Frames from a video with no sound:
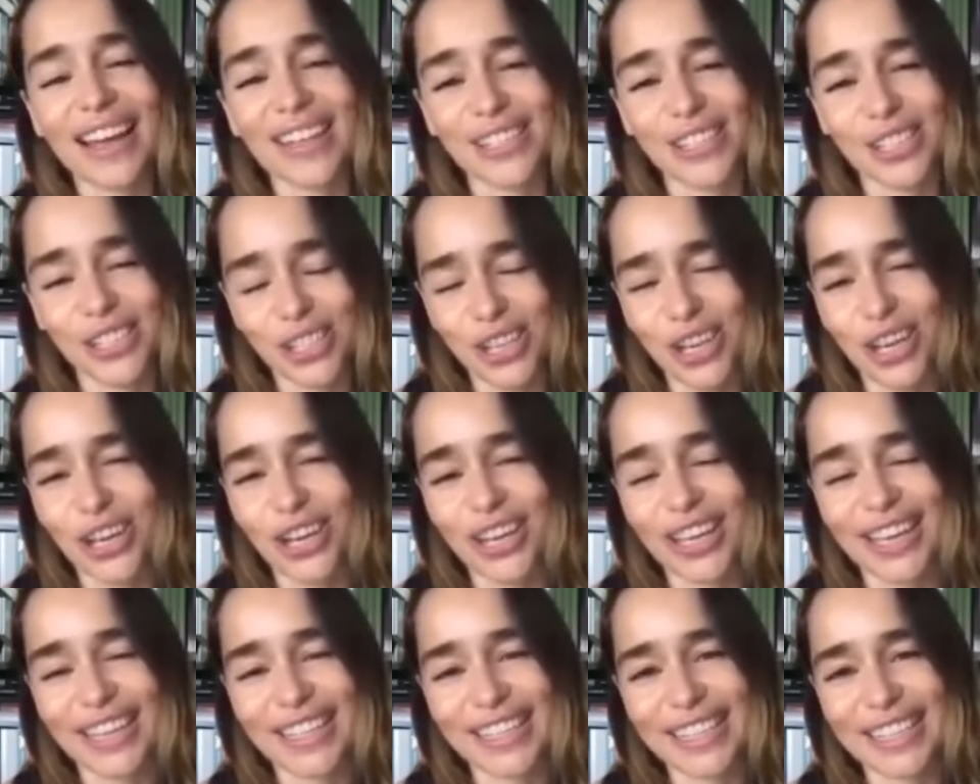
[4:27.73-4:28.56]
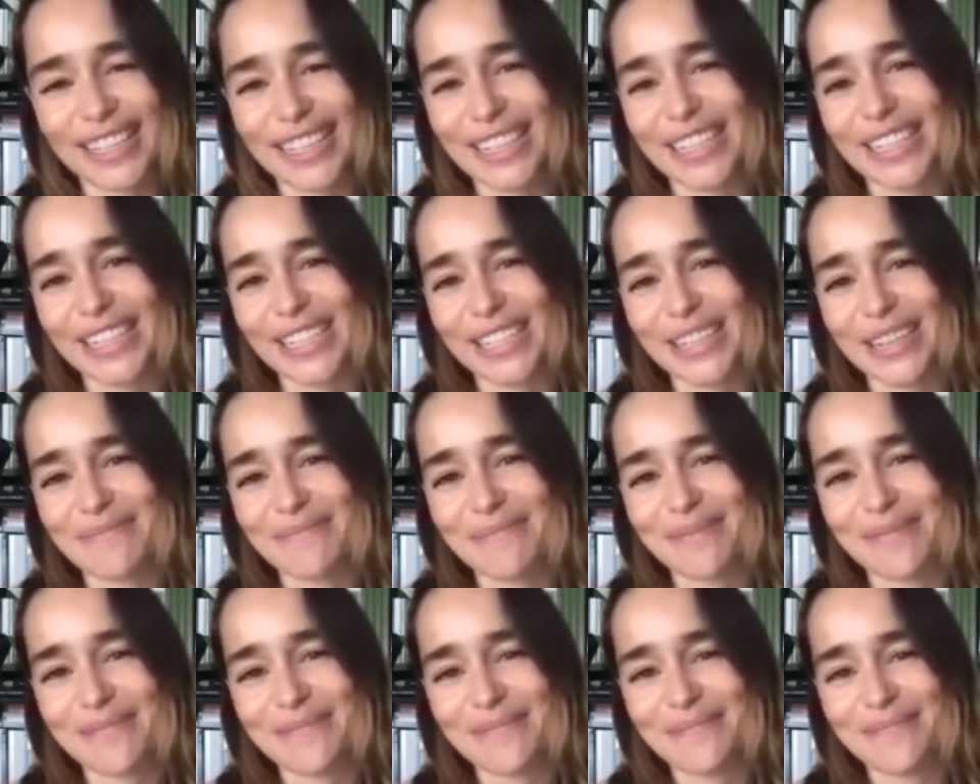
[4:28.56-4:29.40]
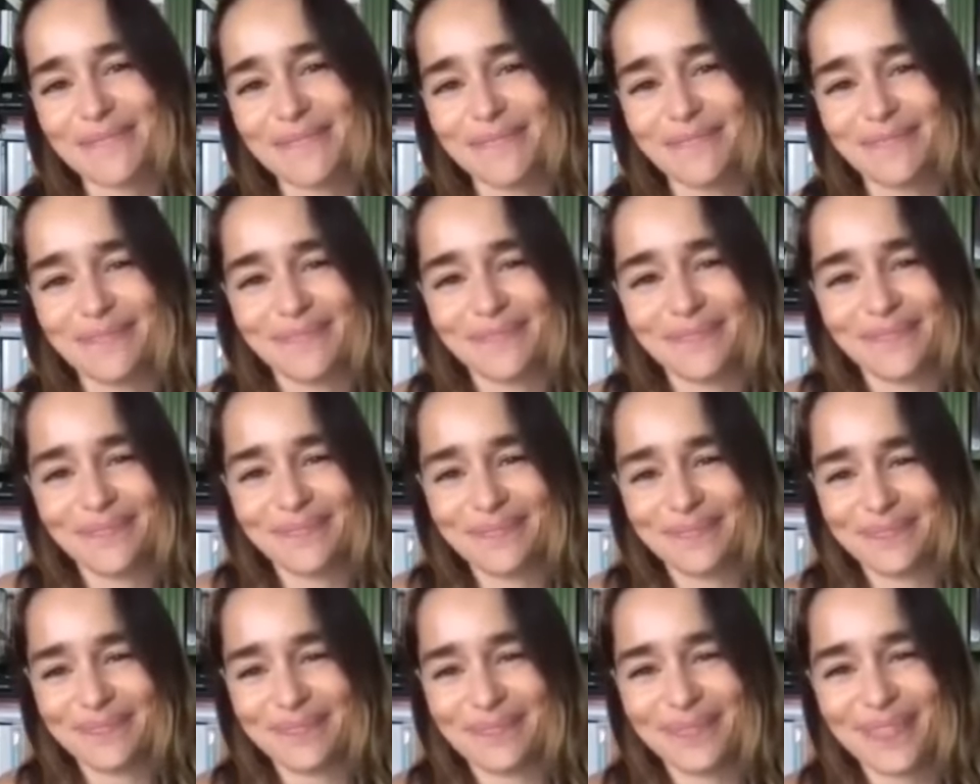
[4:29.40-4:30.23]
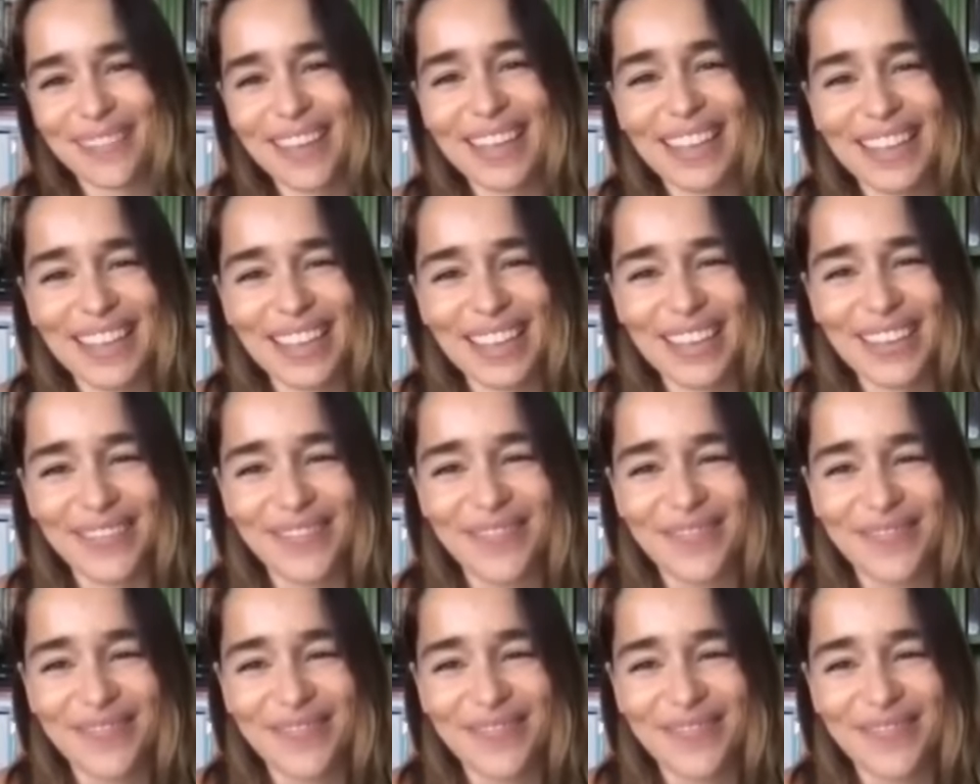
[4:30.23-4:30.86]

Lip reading: and journey into leadership. Thank you.